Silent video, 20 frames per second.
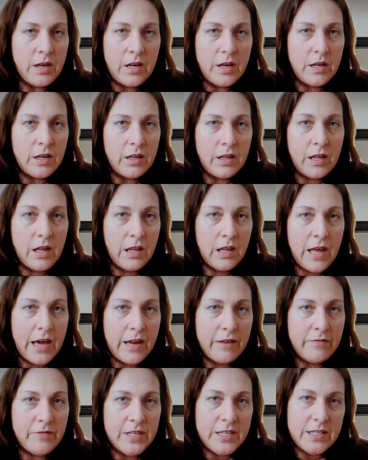a, a
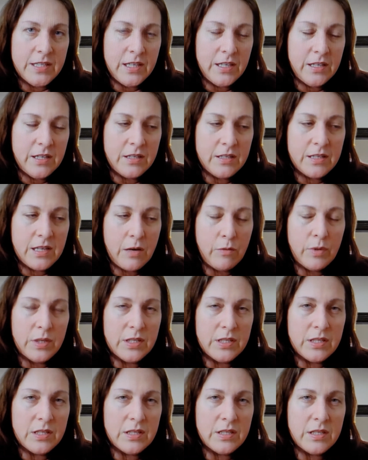lot of dizziness. I
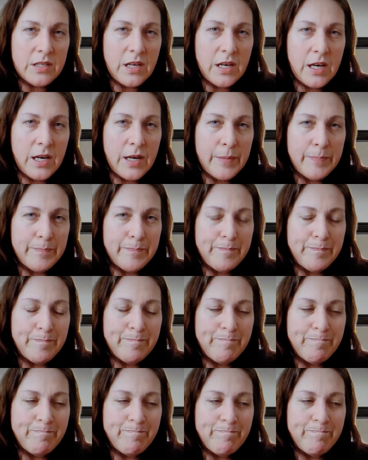was um,
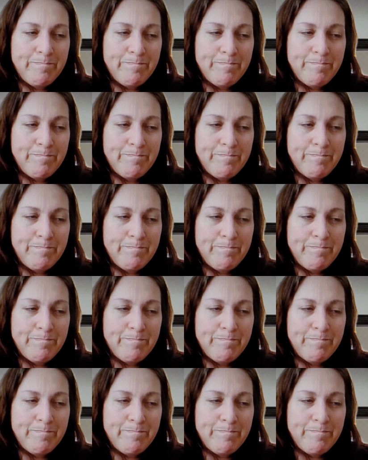